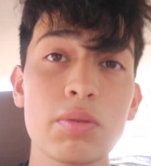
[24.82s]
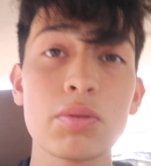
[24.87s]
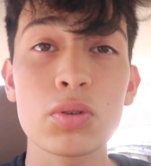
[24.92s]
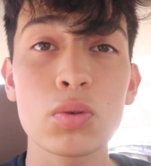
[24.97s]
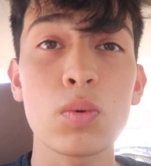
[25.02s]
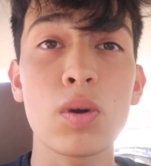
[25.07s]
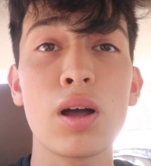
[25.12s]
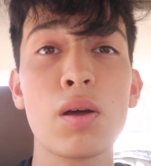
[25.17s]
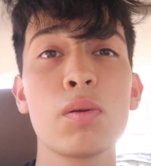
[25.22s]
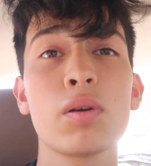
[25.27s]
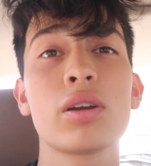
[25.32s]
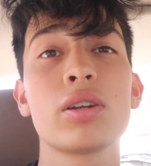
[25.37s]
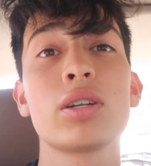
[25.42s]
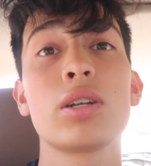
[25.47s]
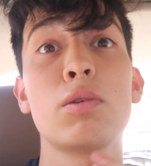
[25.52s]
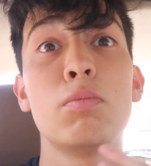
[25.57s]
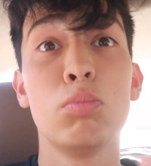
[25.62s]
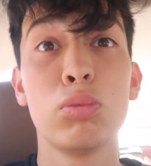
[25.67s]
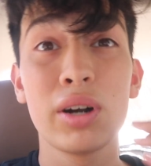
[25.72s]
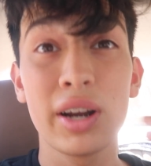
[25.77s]
up squad, welcome
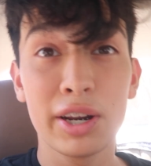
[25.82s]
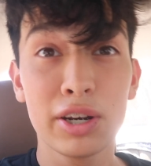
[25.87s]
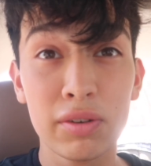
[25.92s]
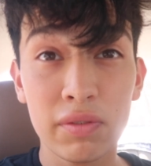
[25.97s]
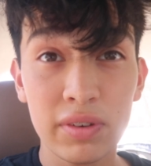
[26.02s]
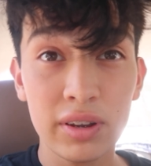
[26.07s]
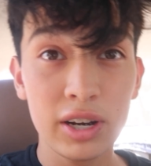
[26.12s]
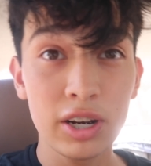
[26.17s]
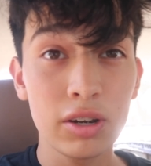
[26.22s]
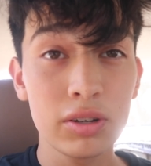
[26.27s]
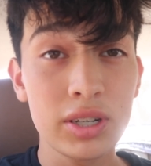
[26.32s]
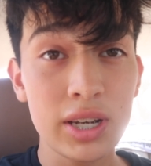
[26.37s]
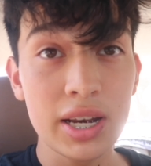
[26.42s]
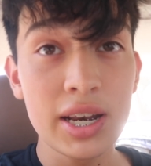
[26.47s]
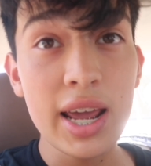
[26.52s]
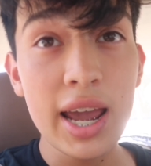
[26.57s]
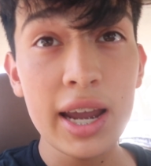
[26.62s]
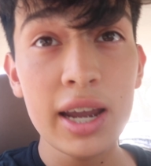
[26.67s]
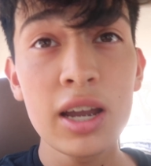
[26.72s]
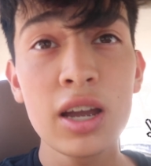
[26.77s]
to a brand new video.
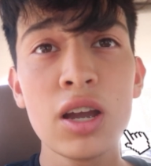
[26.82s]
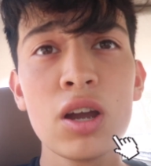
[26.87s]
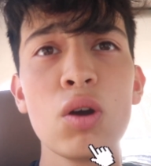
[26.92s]
Today